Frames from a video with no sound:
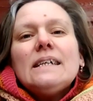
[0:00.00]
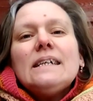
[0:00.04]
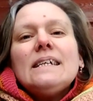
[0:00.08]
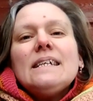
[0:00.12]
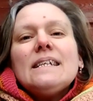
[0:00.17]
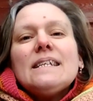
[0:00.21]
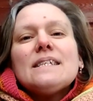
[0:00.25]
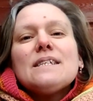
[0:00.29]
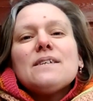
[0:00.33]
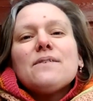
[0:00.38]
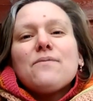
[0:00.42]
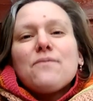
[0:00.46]

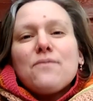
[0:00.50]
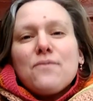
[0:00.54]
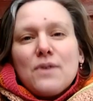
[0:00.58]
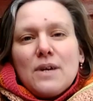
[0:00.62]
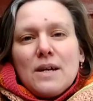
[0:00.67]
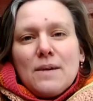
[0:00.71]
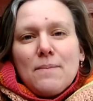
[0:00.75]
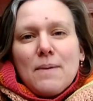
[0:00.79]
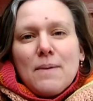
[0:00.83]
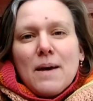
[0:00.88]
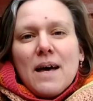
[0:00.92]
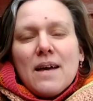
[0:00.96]
It's a
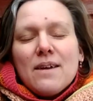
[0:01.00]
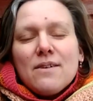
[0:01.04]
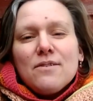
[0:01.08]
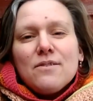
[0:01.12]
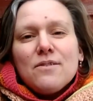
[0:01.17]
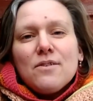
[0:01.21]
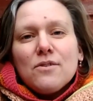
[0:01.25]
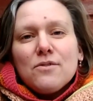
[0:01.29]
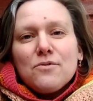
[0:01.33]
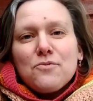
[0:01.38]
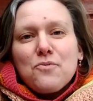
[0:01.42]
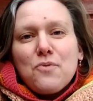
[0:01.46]
free
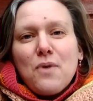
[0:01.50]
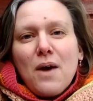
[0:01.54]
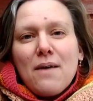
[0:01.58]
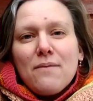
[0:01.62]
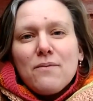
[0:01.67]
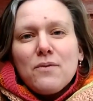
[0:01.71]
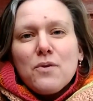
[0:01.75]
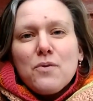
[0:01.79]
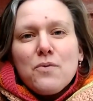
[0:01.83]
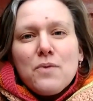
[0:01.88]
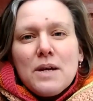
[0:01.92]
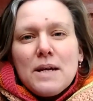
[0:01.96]
pattern on
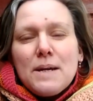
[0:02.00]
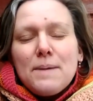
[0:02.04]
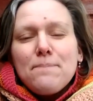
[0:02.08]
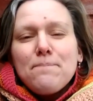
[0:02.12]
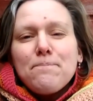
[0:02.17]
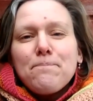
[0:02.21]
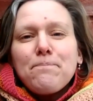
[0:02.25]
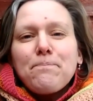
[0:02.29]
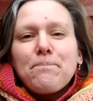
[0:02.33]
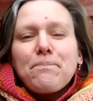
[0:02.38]
Ravelry,